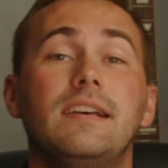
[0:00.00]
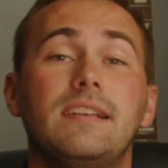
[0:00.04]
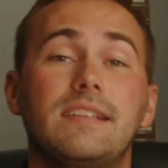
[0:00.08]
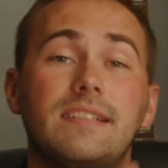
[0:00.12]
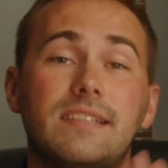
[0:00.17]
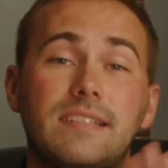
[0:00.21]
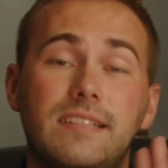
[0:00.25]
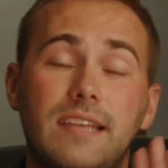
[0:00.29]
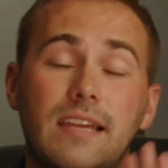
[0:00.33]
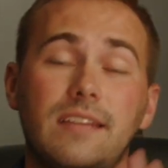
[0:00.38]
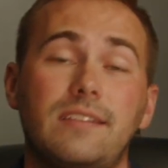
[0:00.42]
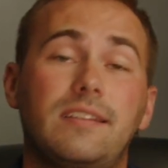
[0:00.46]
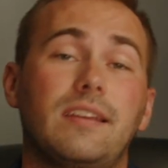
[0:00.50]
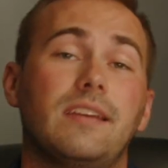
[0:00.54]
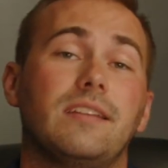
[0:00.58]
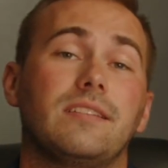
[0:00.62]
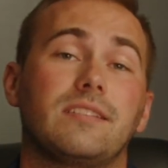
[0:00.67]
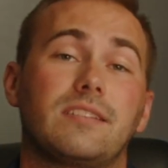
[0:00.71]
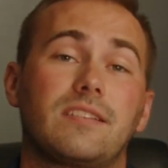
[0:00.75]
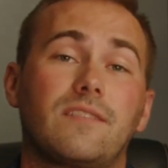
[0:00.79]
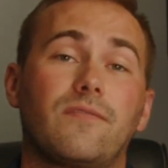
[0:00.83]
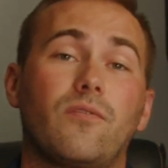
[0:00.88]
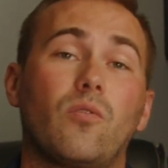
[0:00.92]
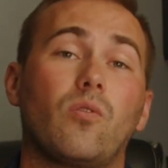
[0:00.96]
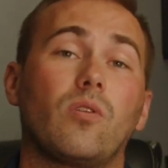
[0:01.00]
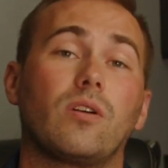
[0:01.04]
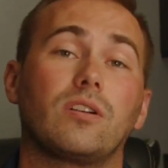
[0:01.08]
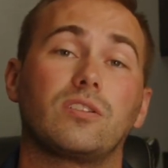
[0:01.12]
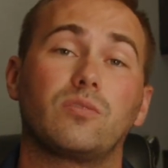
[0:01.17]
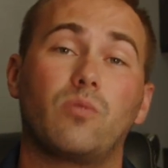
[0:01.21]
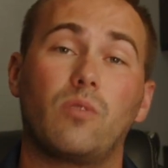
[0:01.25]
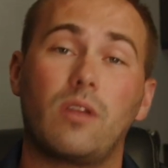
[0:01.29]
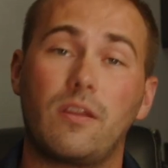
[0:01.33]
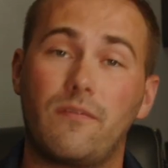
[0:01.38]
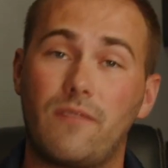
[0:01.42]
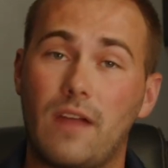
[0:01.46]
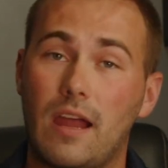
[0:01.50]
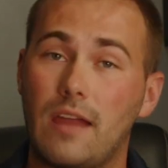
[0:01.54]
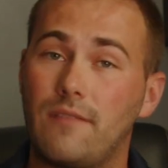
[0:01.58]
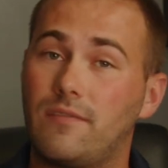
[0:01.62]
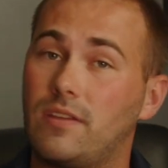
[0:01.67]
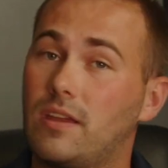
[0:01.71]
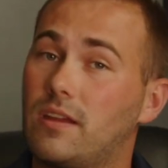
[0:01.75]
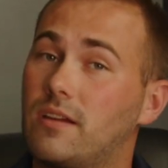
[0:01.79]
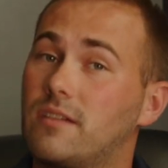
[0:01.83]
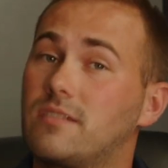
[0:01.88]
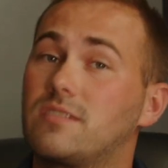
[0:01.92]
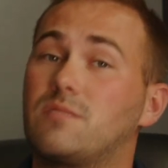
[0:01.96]
sentenced for 25
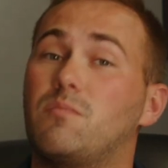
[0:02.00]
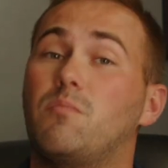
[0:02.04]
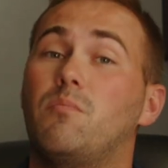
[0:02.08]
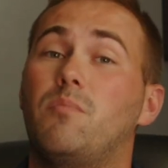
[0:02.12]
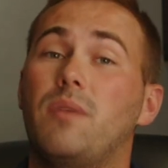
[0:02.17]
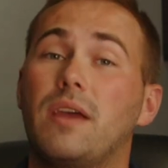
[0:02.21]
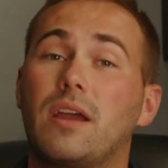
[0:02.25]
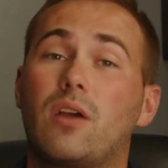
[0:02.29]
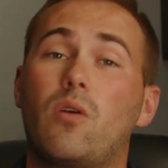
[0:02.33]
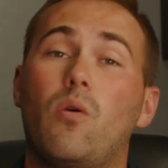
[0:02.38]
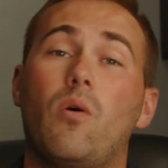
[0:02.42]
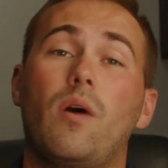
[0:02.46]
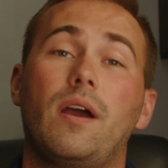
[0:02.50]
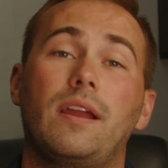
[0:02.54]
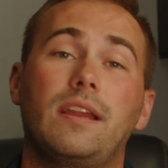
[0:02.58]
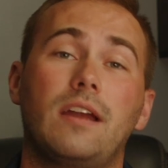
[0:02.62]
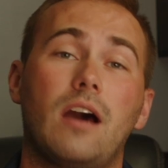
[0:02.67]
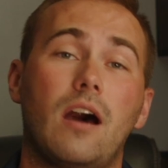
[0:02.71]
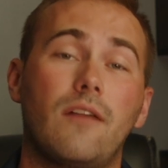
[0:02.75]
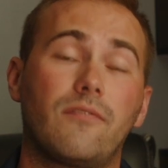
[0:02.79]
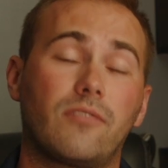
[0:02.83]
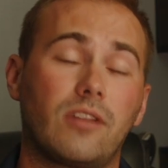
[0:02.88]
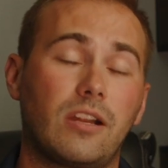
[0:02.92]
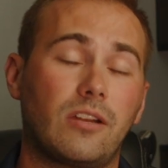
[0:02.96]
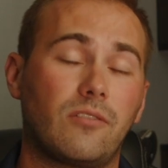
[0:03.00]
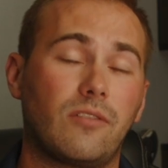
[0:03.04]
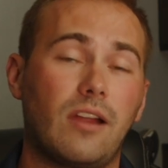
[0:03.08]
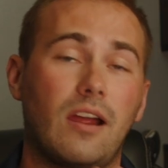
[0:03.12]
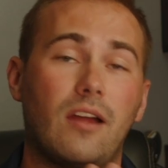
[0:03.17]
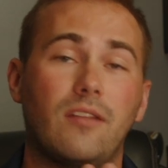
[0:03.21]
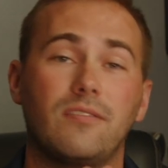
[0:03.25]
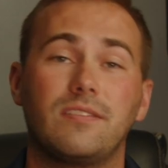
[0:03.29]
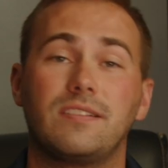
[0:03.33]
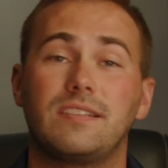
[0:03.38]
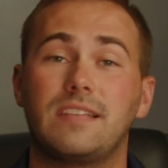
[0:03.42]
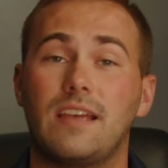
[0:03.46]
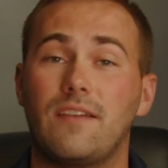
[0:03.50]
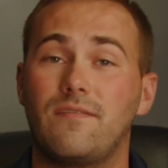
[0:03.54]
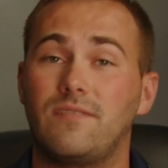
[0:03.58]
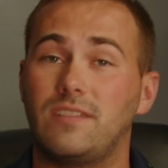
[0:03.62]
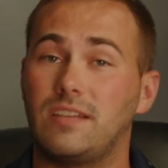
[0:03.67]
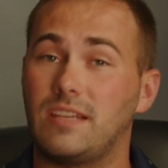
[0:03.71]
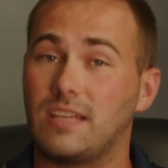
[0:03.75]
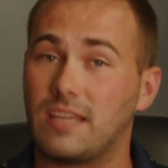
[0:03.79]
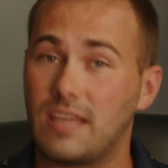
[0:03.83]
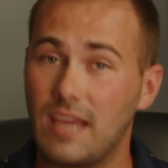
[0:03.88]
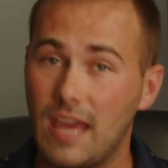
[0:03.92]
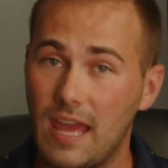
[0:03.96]
years. Bitcoin hovering around
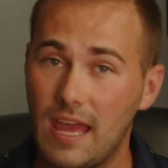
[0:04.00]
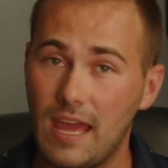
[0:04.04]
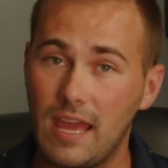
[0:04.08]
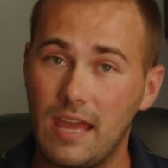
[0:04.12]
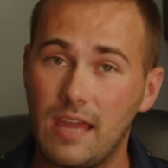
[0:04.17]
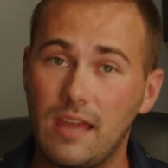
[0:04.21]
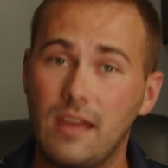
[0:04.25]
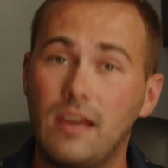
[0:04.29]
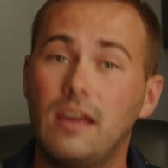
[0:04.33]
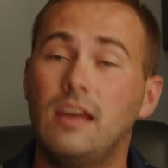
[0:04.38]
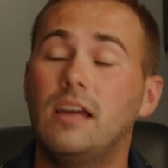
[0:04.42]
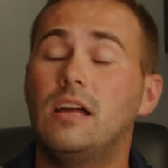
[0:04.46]
70K.